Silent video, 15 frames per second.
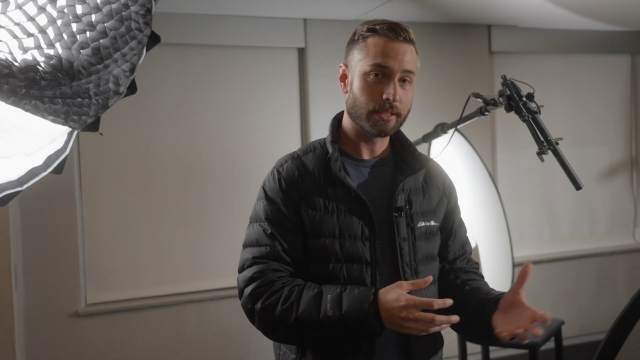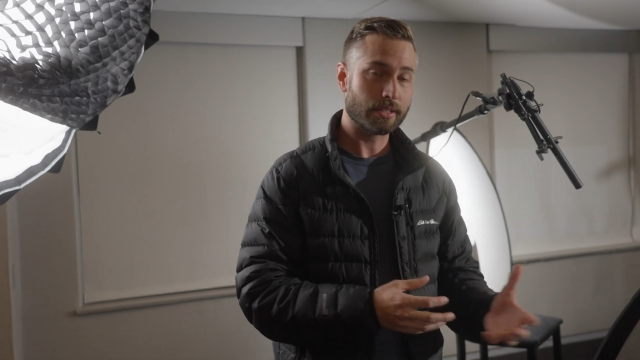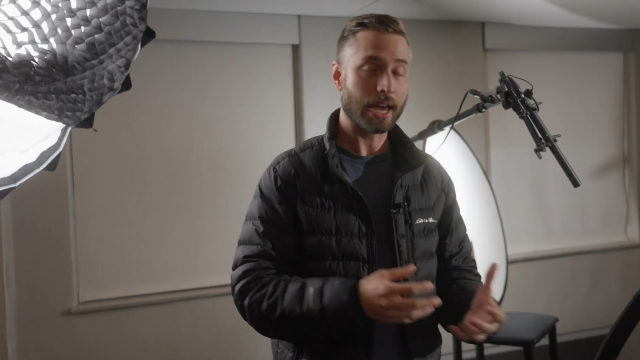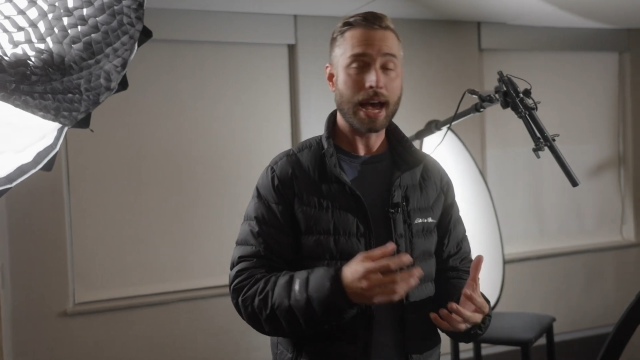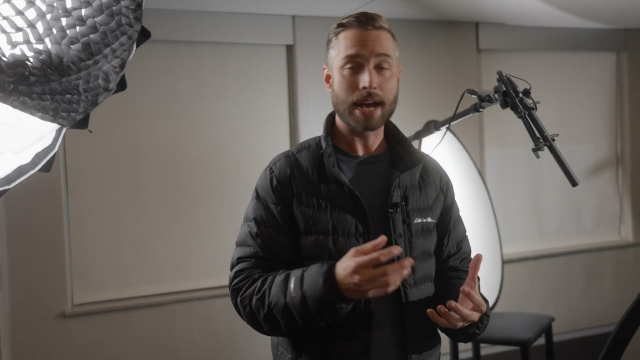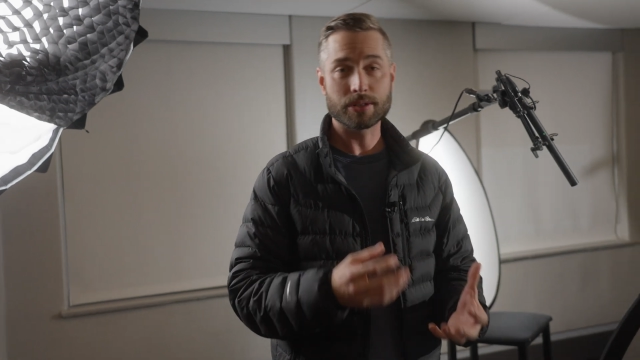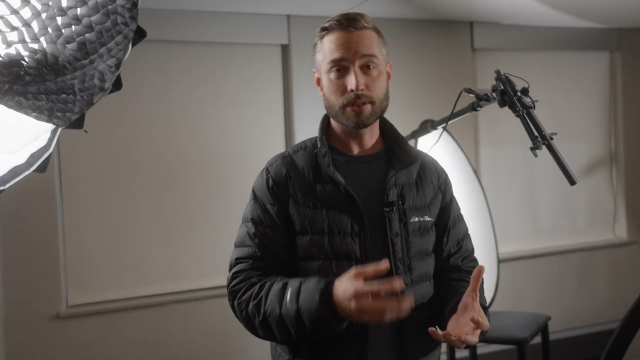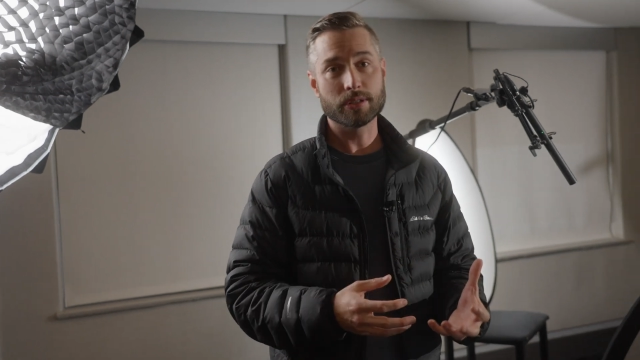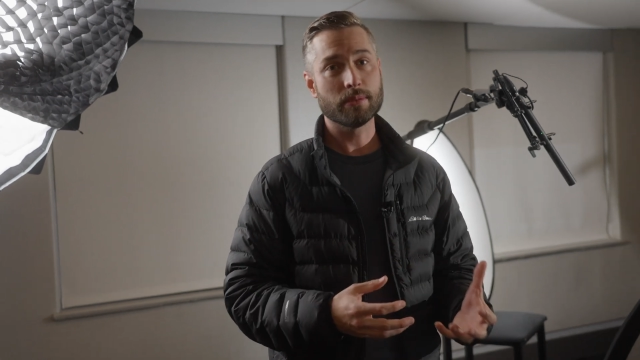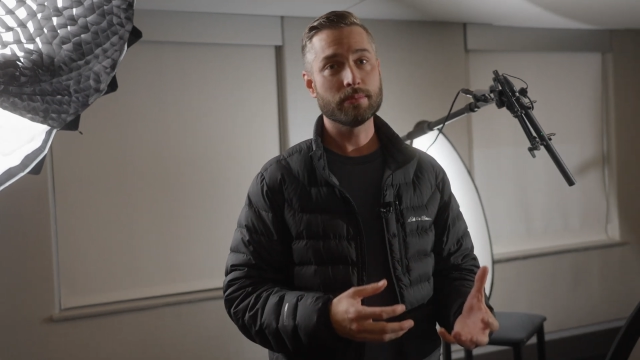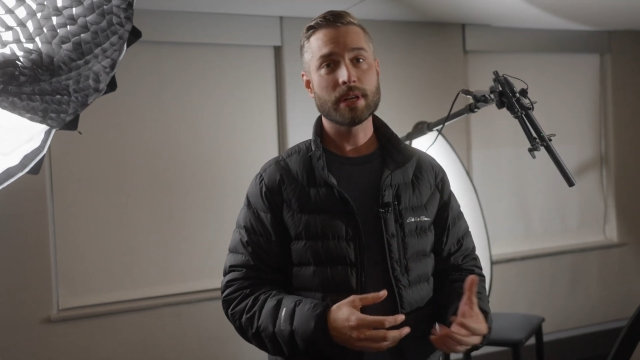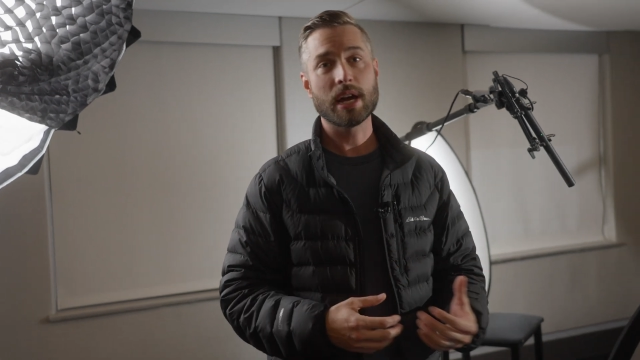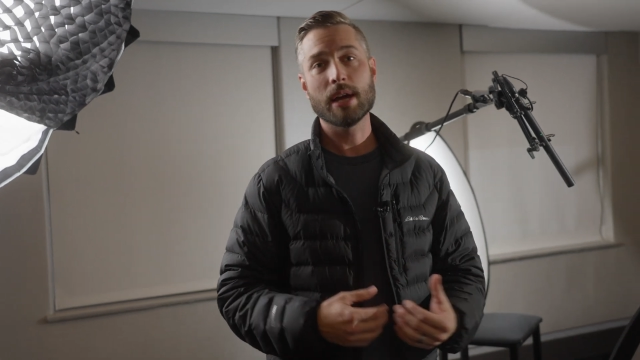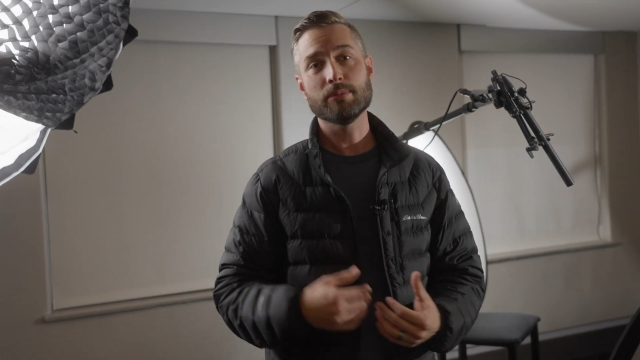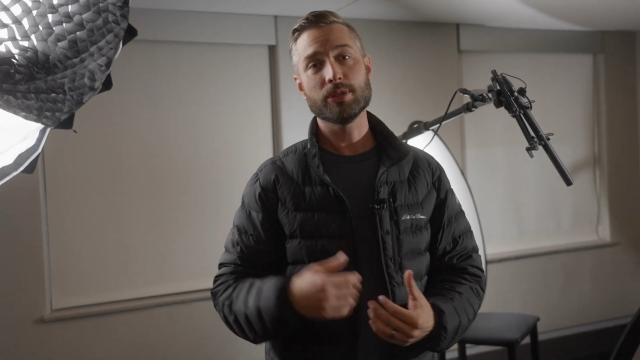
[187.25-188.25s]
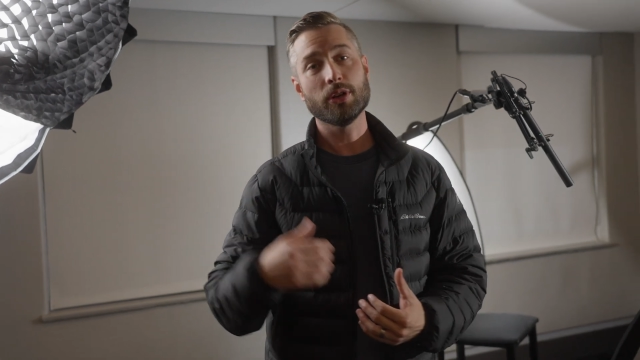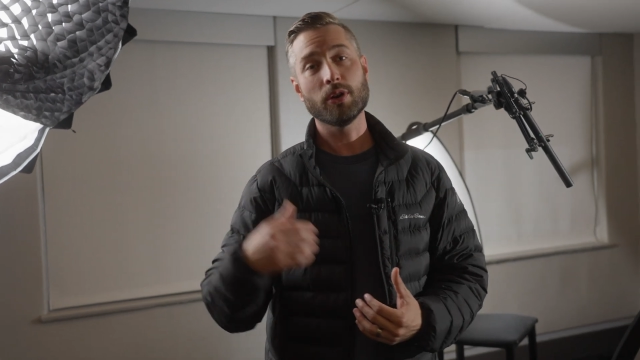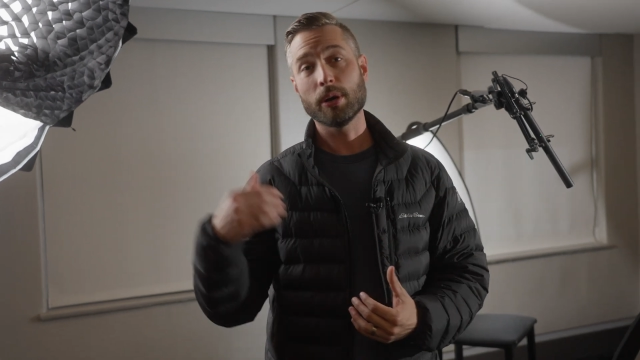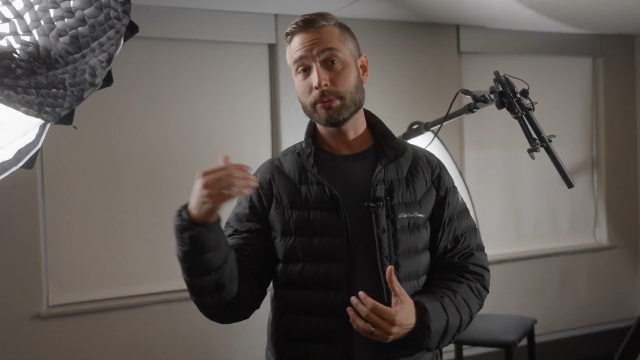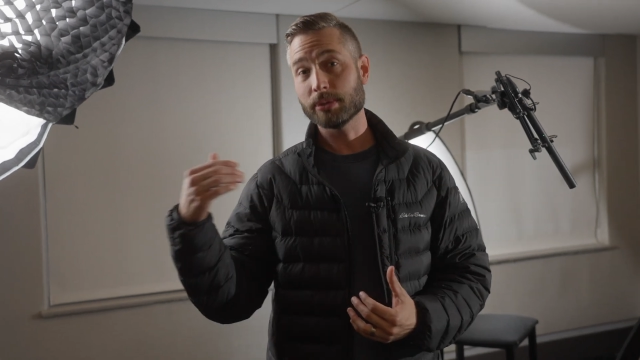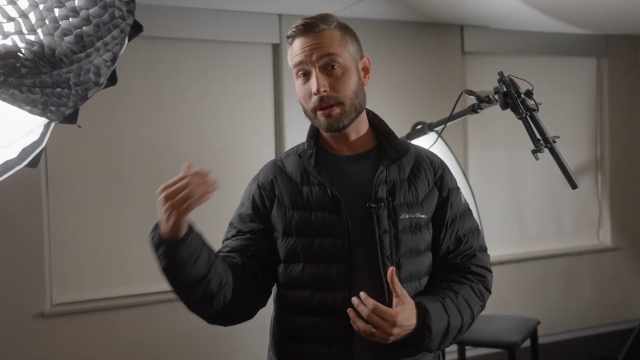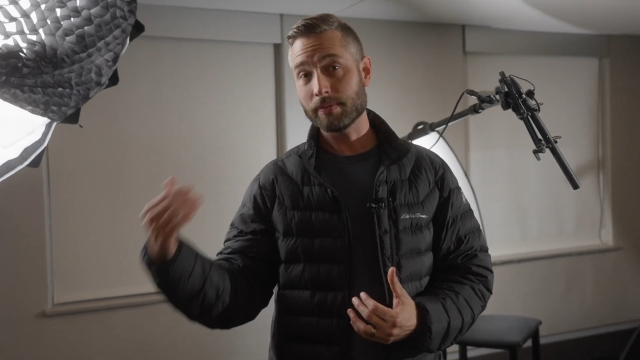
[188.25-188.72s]
It's a hassle sometimes. You don't
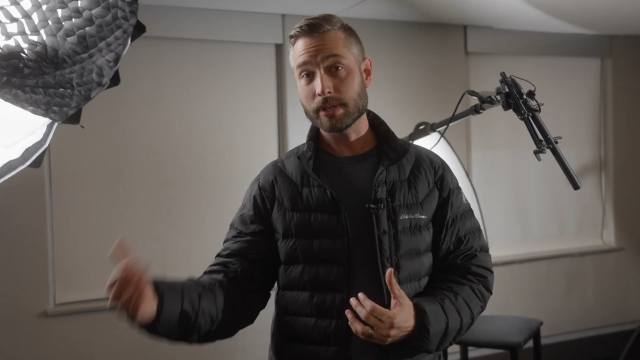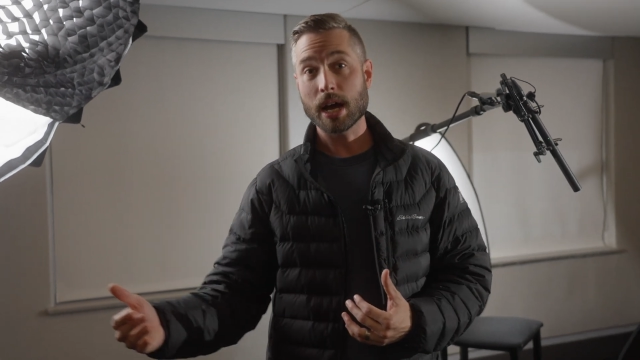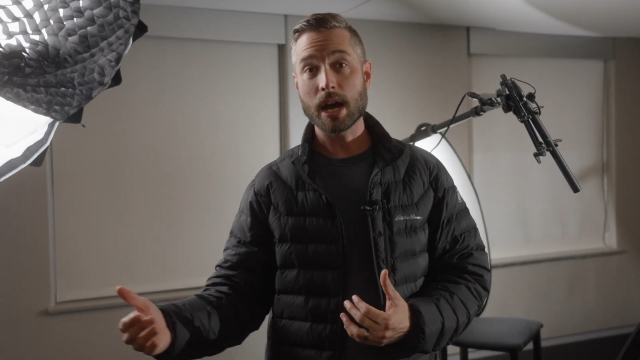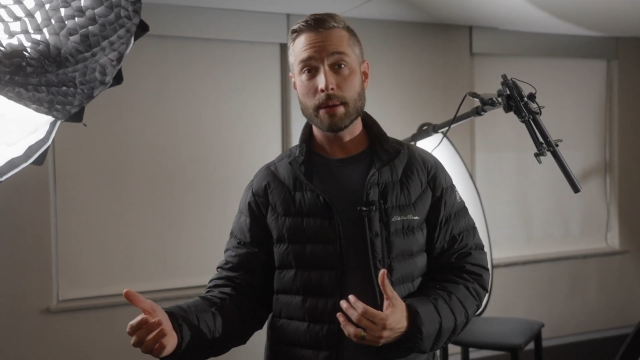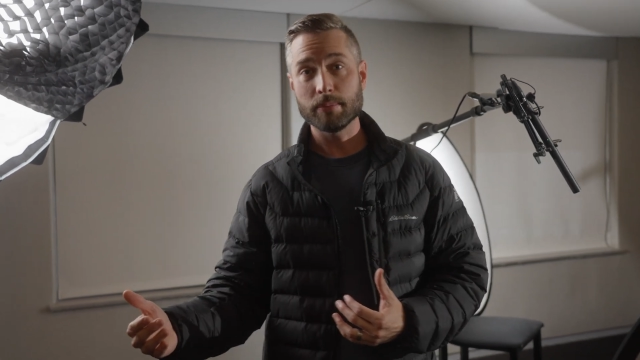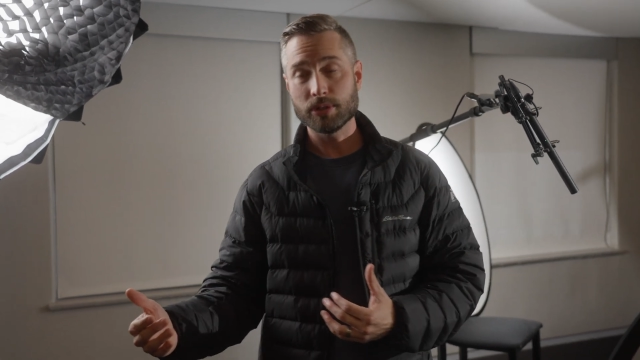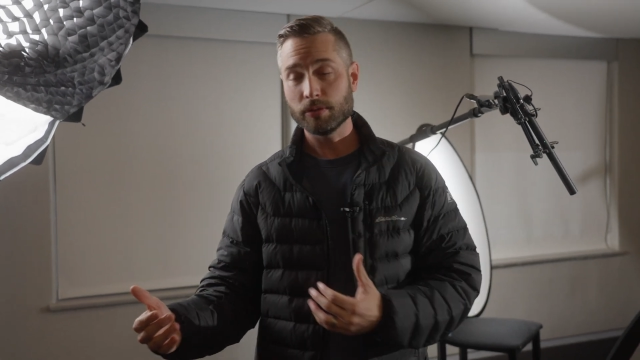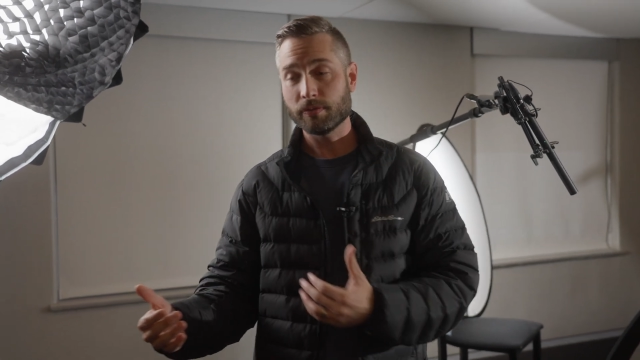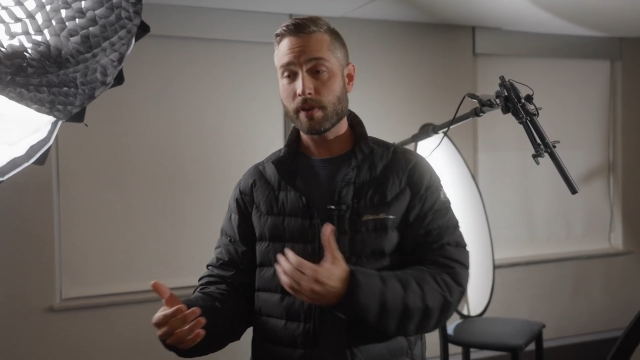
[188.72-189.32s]
always have time to